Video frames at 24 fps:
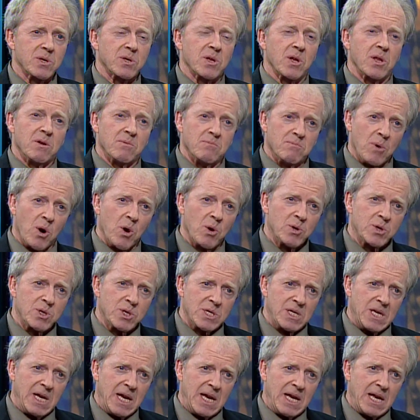to the most
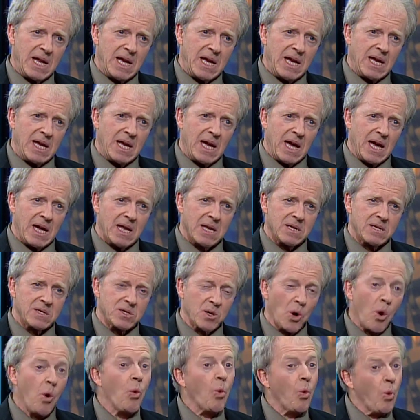needy and
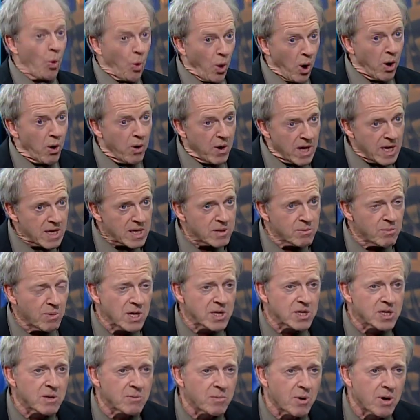don't worry as
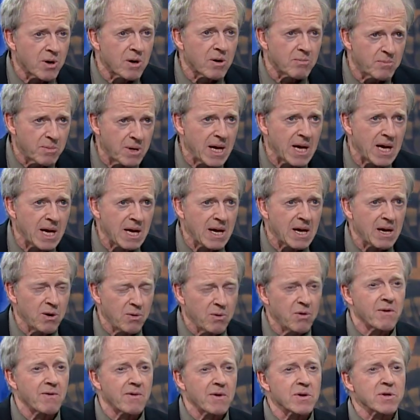much about it being
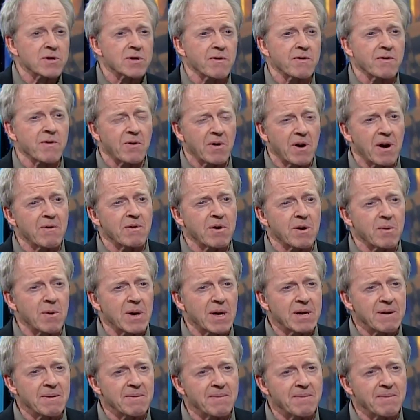universal for everyone?